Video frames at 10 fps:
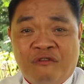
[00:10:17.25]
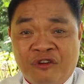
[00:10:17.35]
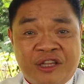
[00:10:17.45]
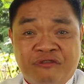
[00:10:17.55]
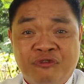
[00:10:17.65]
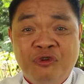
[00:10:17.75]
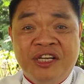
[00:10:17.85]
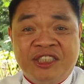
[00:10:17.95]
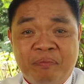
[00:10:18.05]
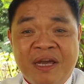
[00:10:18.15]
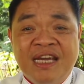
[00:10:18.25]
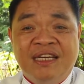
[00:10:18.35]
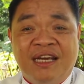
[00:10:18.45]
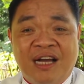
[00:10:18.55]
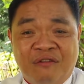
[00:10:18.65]
For the fullest
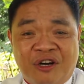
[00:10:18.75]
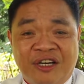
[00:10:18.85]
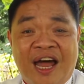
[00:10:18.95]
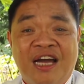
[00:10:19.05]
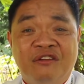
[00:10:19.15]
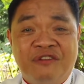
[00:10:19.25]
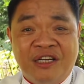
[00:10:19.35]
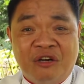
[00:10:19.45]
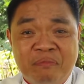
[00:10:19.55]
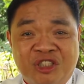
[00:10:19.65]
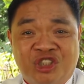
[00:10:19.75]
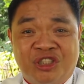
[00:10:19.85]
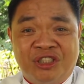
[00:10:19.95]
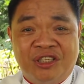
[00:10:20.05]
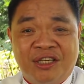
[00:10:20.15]
meaning of our life and our
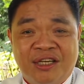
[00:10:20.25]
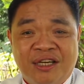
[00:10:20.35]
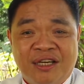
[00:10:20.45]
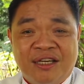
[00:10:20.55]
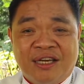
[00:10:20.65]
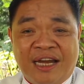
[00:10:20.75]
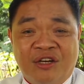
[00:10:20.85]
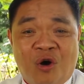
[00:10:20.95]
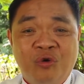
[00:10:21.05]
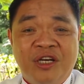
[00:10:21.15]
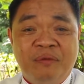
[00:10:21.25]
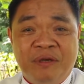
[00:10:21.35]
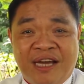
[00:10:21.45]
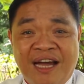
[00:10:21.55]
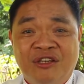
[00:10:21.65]
mission can only
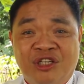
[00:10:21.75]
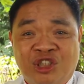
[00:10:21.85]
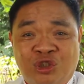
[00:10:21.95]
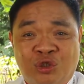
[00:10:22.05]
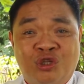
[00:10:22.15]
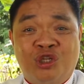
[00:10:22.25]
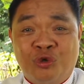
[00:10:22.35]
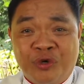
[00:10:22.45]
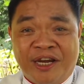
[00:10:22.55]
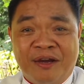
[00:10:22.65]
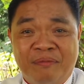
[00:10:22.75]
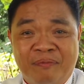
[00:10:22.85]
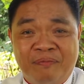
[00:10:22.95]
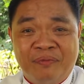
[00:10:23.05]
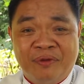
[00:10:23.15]
be understood through Him,
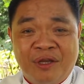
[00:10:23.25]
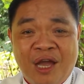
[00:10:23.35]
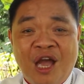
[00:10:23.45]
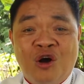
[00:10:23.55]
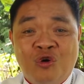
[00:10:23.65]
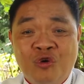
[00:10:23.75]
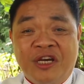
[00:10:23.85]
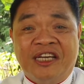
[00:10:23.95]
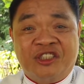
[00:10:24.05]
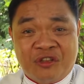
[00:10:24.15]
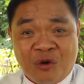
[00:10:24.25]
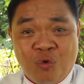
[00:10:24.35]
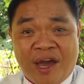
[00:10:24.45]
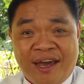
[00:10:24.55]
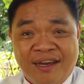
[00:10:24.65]
who is the
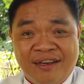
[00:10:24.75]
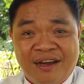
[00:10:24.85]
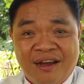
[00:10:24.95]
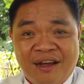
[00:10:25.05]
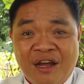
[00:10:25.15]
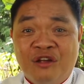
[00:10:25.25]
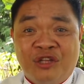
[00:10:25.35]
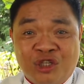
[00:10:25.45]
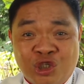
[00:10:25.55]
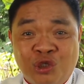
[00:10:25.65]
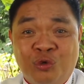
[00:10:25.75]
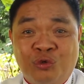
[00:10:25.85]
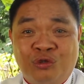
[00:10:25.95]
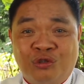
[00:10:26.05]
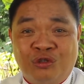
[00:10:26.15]
way, the
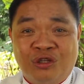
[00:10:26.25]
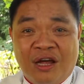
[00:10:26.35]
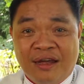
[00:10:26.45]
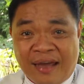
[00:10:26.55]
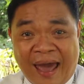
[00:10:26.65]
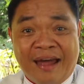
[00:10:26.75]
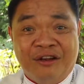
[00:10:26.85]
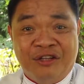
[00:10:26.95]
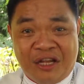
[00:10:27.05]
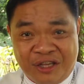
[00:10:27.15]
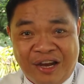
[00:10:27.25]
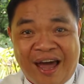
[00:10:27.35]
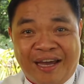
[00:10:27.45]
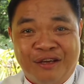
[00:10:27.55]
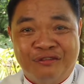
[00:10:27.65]
truth, and the
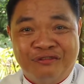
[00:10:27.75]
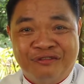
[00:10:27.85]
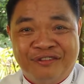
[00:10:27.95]
life.